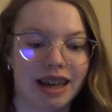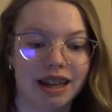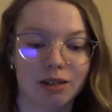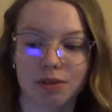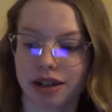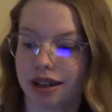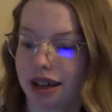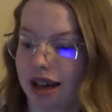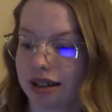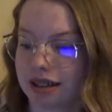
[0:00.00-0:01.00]
Anyway,
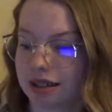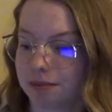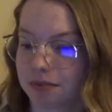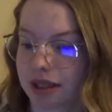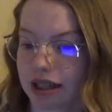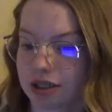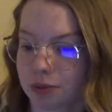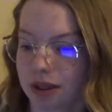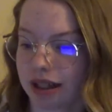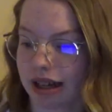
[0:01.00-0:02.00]
that is
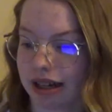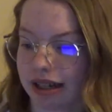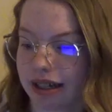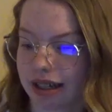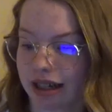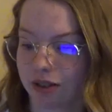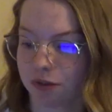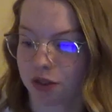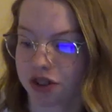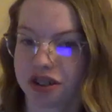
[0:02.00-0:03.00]
what I have
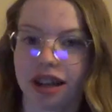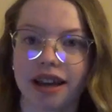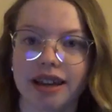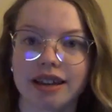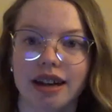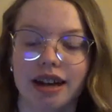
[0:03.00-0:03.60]
for today.